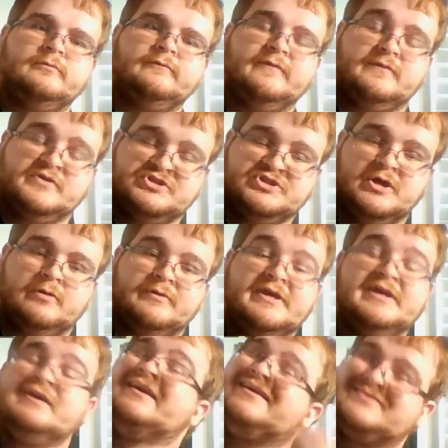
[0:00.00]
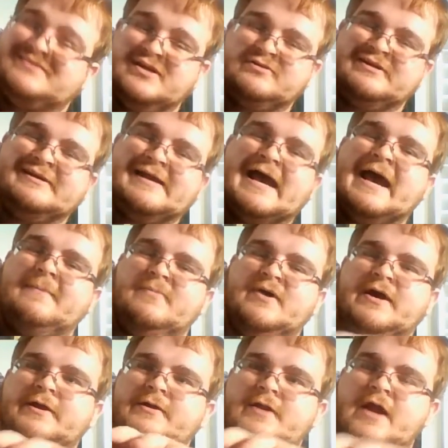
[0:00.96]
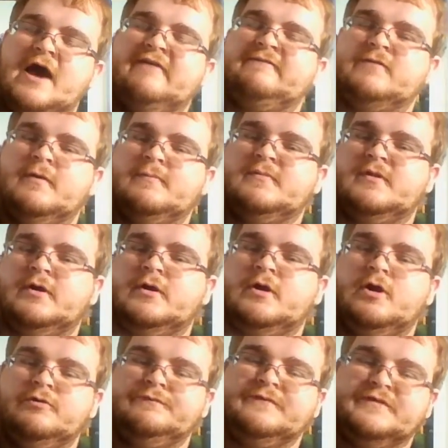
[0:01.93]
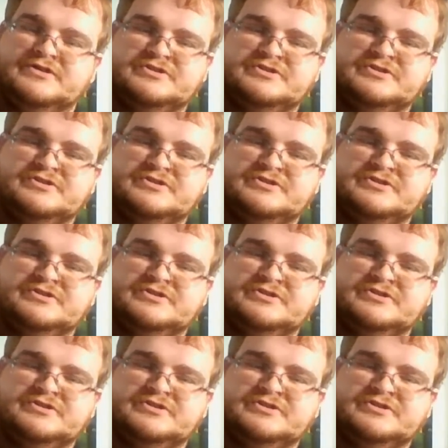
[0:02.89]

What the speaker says: From the stone. He still can die, but not from the holding the